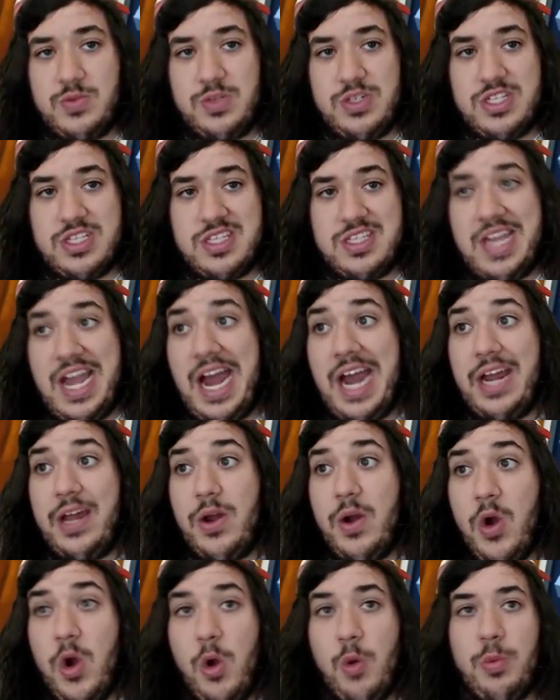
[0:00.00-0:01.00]
We just gotta
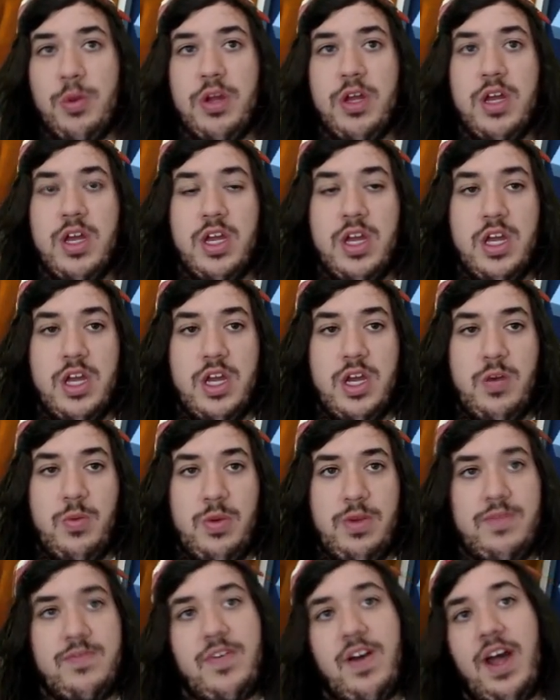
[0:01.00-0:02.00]
hope
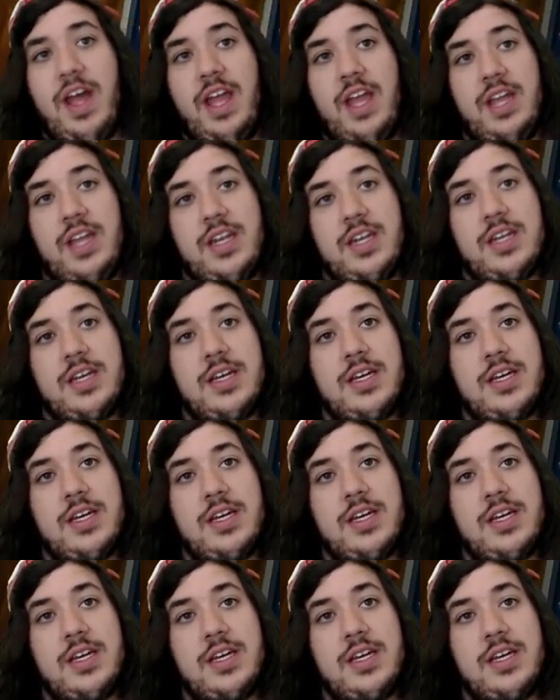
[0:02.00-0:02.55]
we find